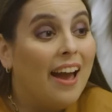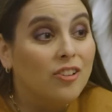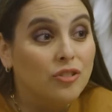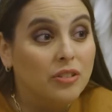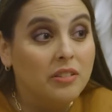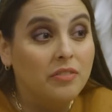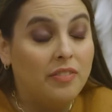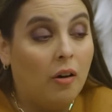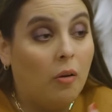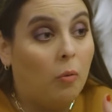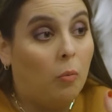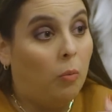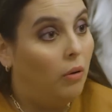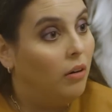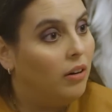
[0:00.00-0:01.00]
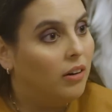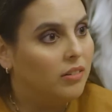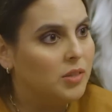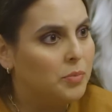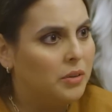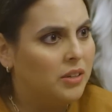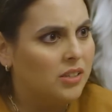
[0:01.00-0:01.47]
actually felt
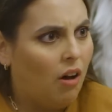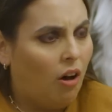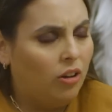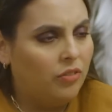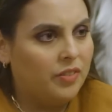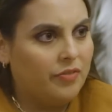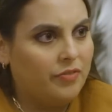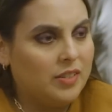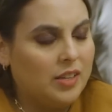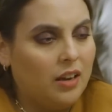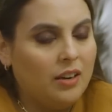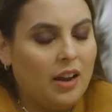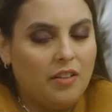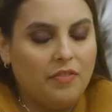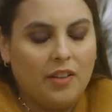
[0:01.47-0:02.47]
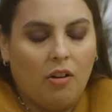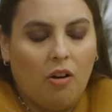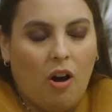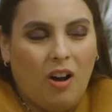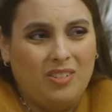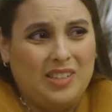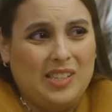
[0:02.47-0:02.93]
worse because all of a sudden I felt
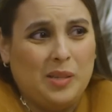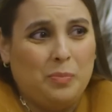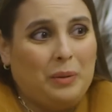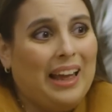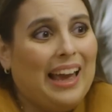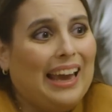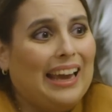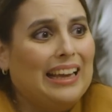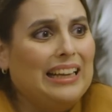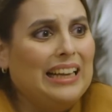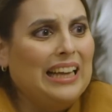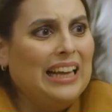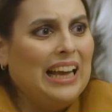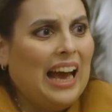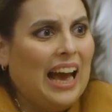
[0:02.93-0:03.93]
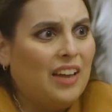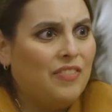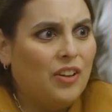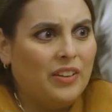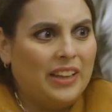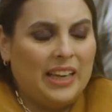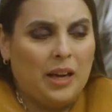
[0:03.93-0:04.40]
on display. I
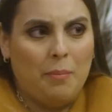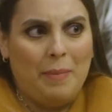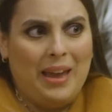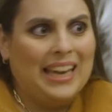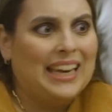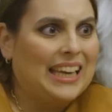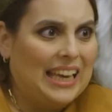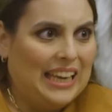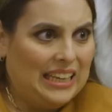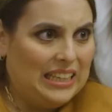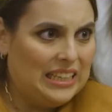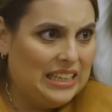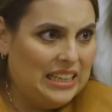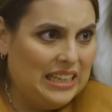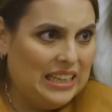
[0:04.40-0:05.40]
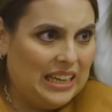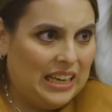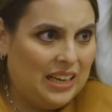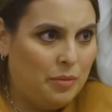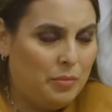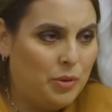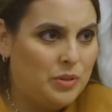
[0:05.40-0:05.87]
felt like a mannequin
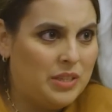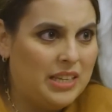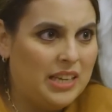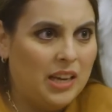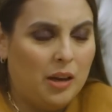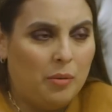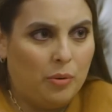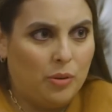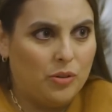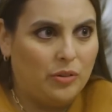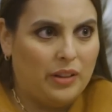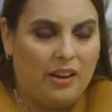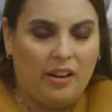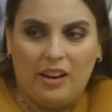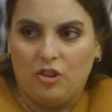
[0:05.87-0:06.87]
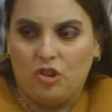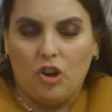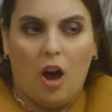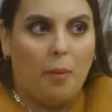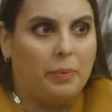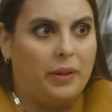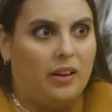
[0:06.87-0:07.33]
in a museum or at a
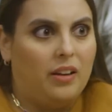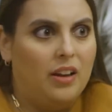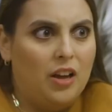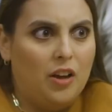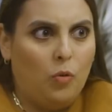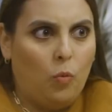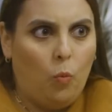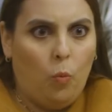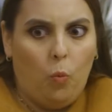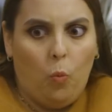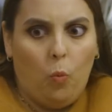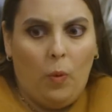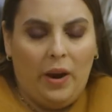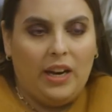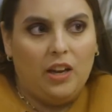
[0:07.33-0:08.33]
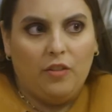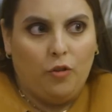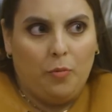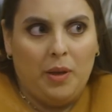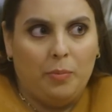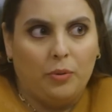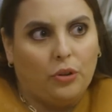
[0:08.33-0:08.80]
shop, waiting for
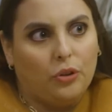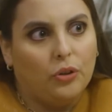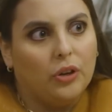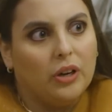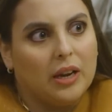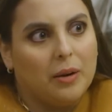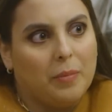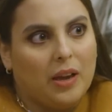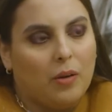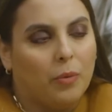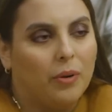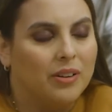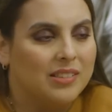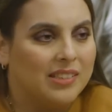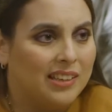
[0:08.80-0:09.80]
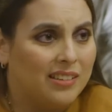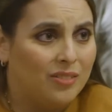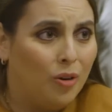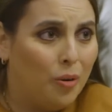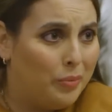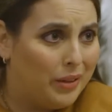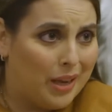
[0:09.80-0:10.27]
people to look at me. Whereas
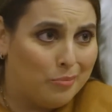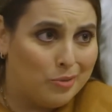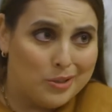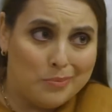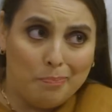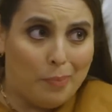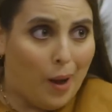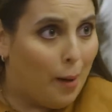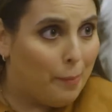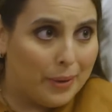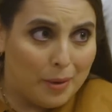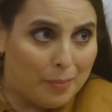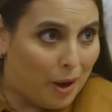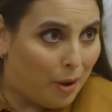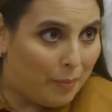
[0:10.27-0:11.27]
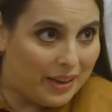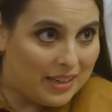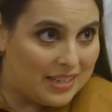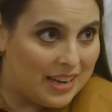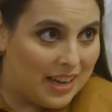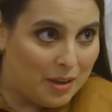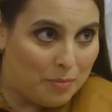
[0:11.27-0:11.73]
normally I'm just bopping about my
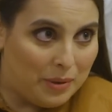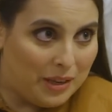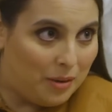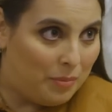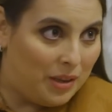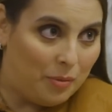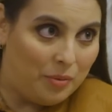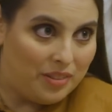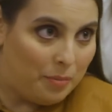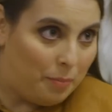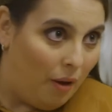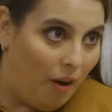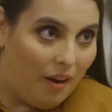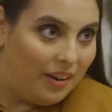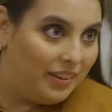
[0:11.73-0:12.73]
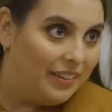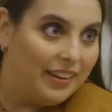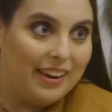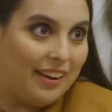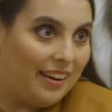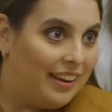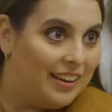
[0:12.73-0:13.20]
day, being me with the bod.
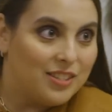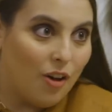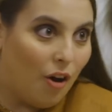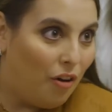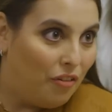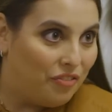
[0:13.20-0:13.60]
It's all